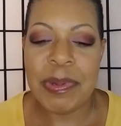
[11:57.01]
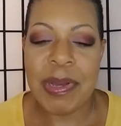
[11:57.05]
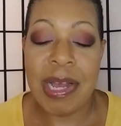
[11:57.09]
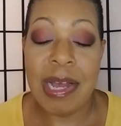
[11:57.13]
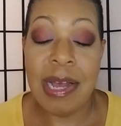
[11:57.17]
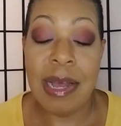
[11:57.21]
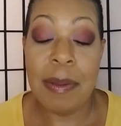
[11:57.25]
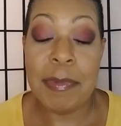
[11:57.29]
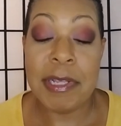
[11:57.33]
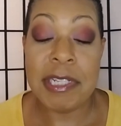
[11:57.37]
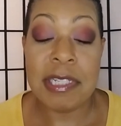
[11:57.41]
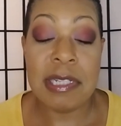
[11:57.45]

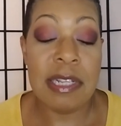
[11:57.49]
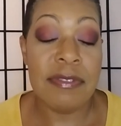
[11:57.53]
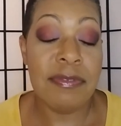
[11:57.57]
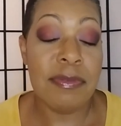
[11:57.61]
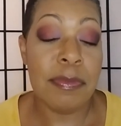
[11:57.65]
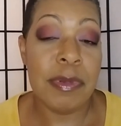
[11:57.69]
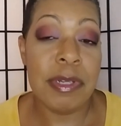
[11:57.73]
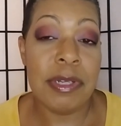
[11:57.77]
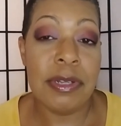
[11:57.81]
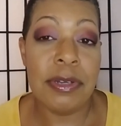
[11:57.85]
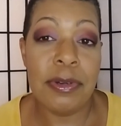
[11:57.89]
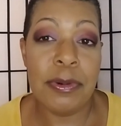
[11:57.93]
Comments, leave them
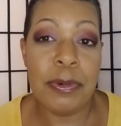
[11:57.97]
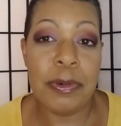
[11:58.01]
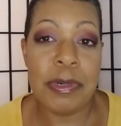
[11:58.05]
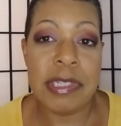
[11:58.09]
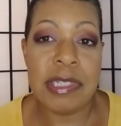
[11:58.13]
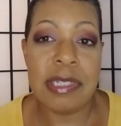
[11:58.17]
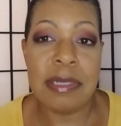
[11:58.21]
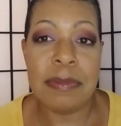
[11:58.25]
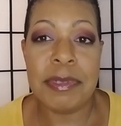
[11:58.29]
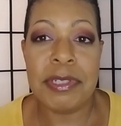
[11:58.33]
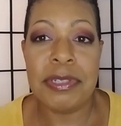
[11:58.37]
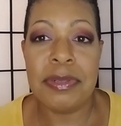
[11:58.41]
below or
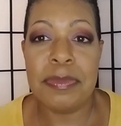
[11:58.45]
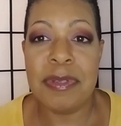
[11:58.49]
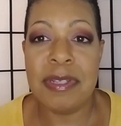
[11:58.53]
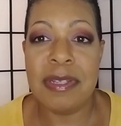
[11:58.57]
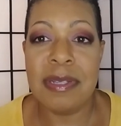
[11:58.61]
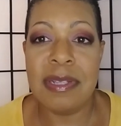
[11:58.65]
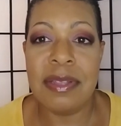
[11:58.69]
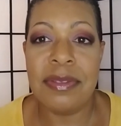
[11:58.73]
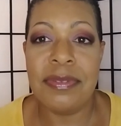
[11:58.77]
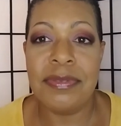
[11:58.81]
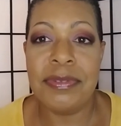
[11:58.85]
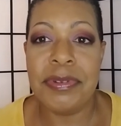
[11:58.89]
send them to
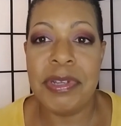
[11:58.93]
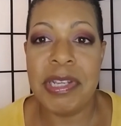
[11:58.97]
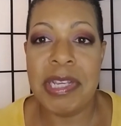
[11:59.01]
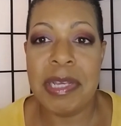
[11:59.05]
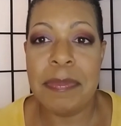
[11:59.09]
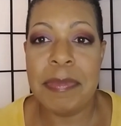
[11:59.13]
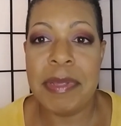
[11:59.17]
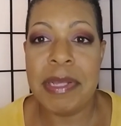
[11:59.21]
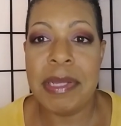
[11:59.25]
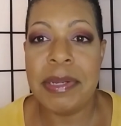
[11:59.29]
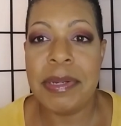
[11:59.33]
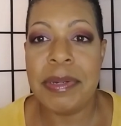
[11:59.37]
me through
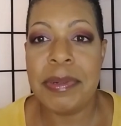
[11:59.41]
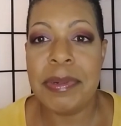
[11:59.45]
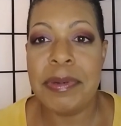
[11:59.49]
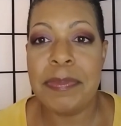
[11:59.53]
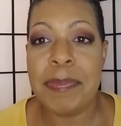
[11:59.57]
email.